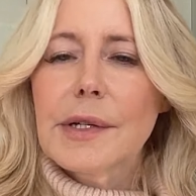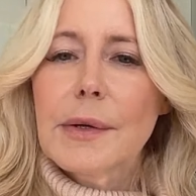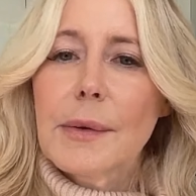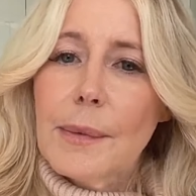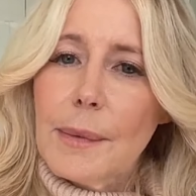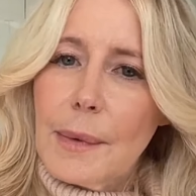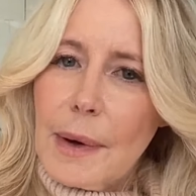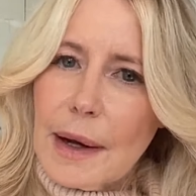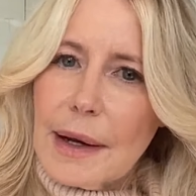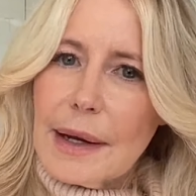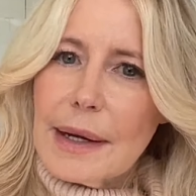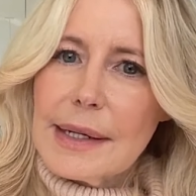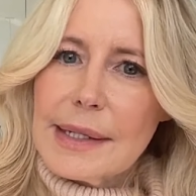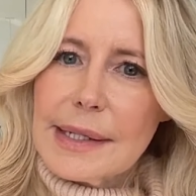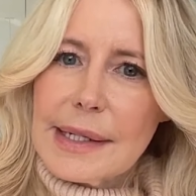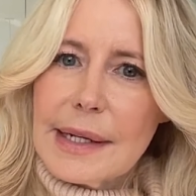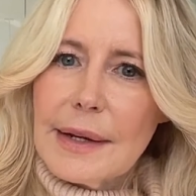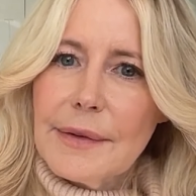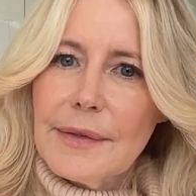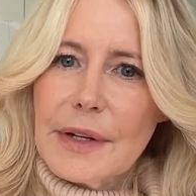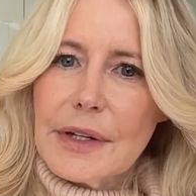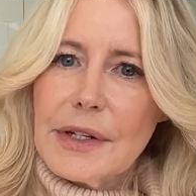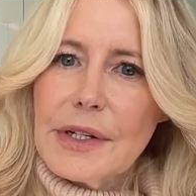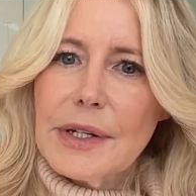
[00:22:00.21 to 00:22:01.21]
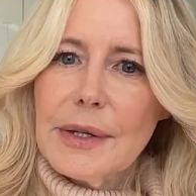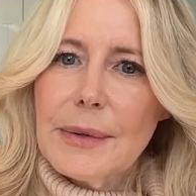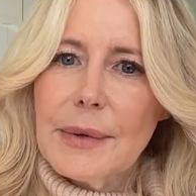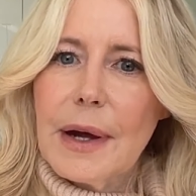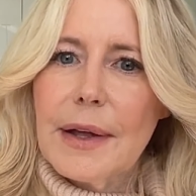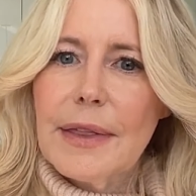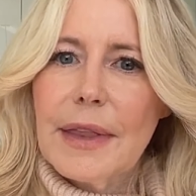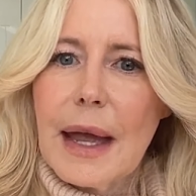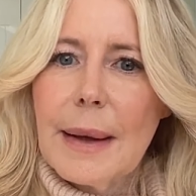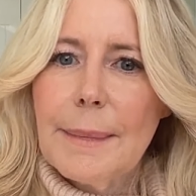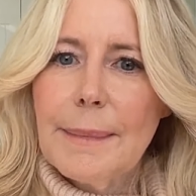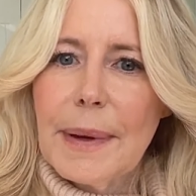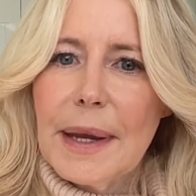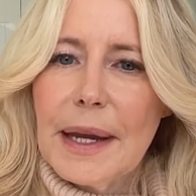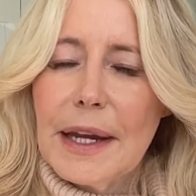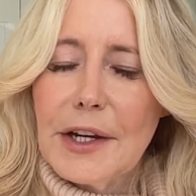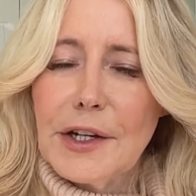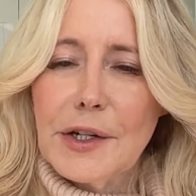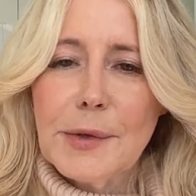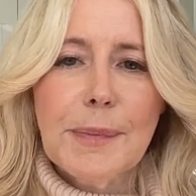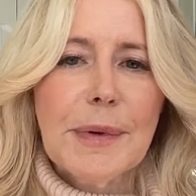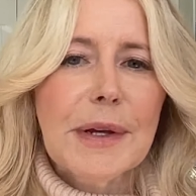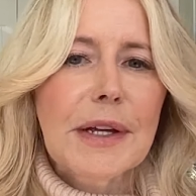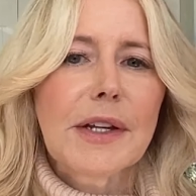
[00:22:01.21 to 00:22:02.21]
to what is given to you on that
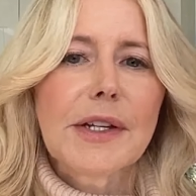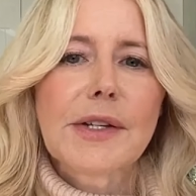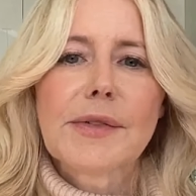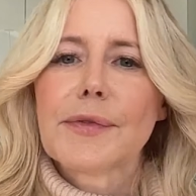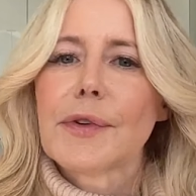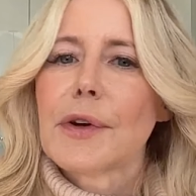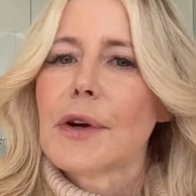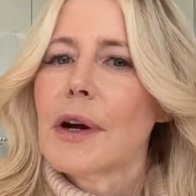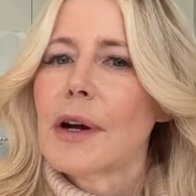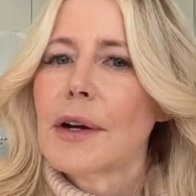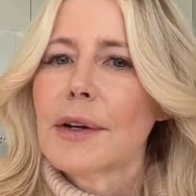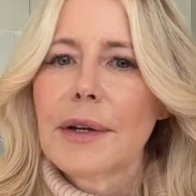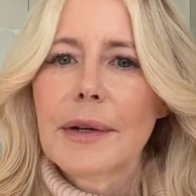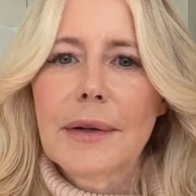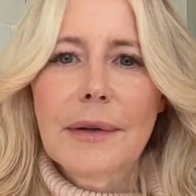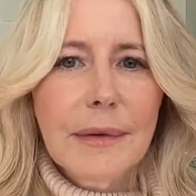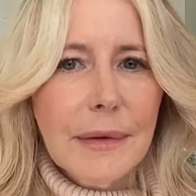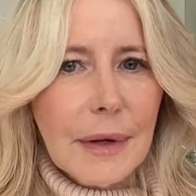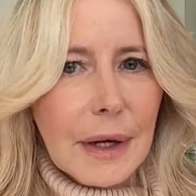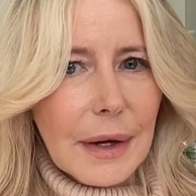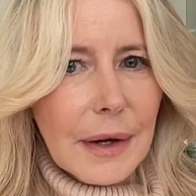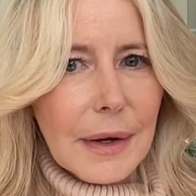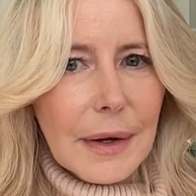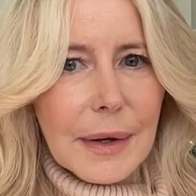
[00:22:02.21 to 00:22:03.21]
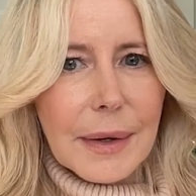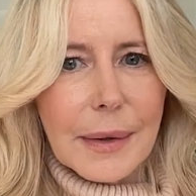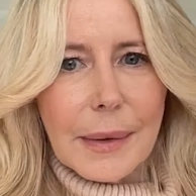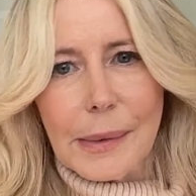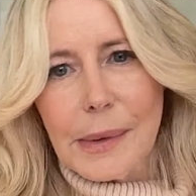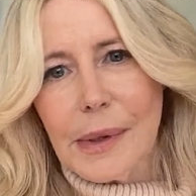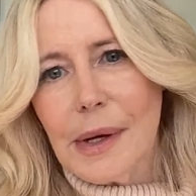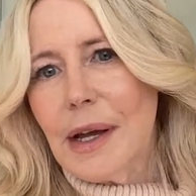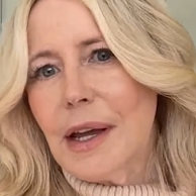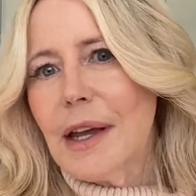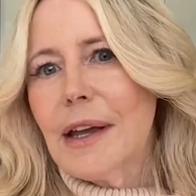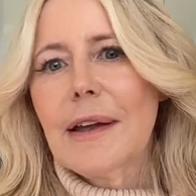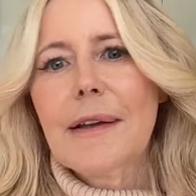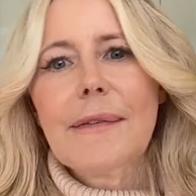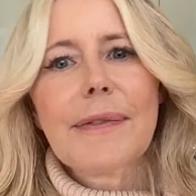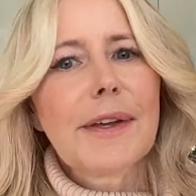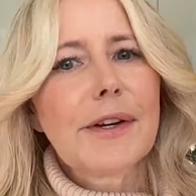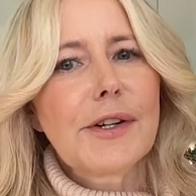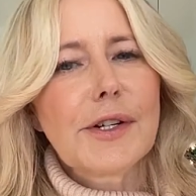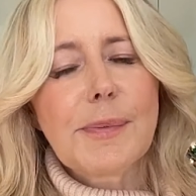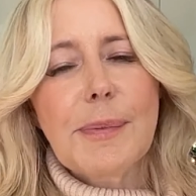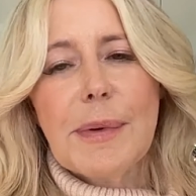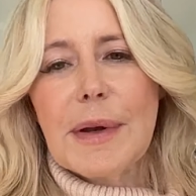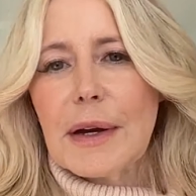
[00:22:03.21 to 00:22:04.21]
page because for all you know
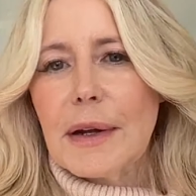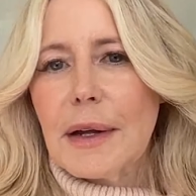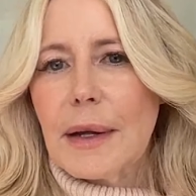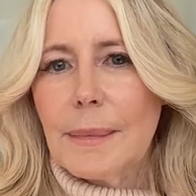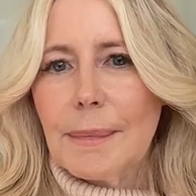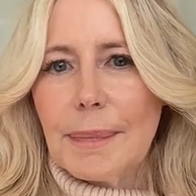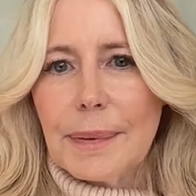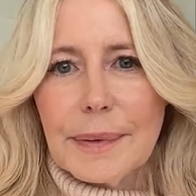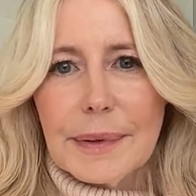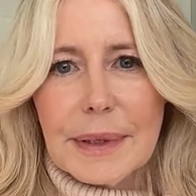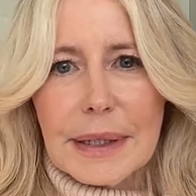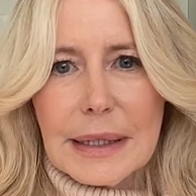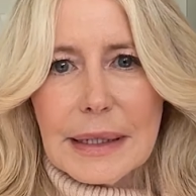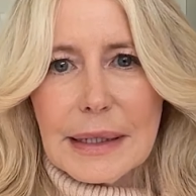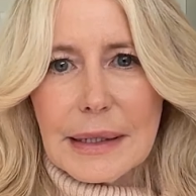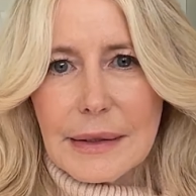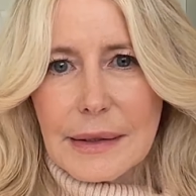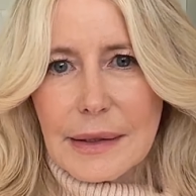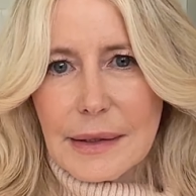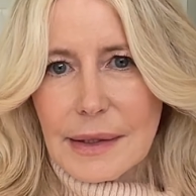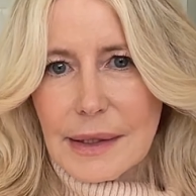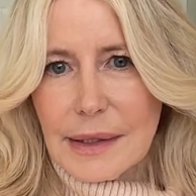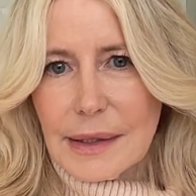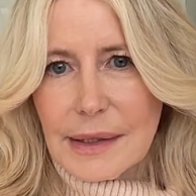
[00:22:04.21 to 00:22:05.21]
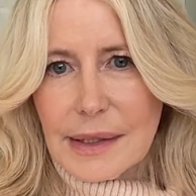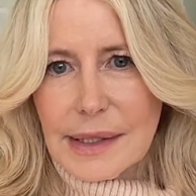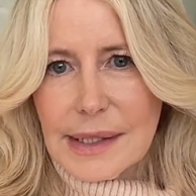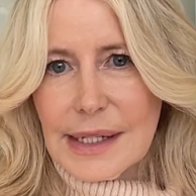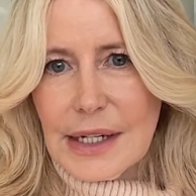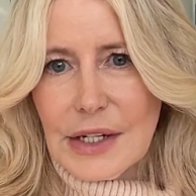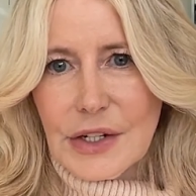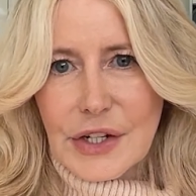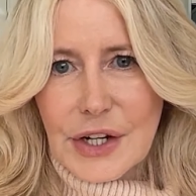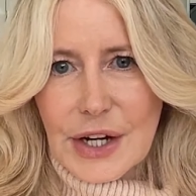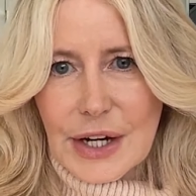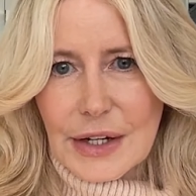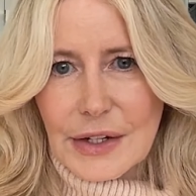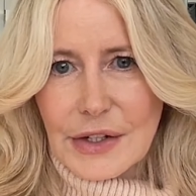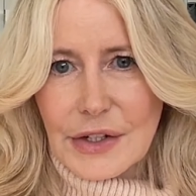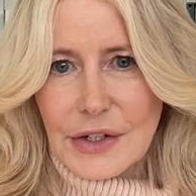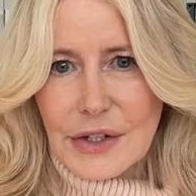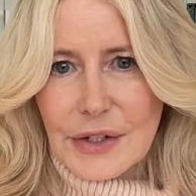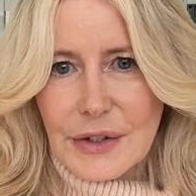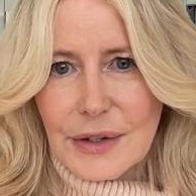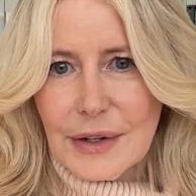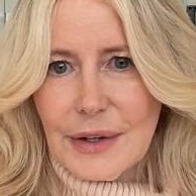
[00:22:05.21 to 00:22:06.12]
there's been a complete sea change.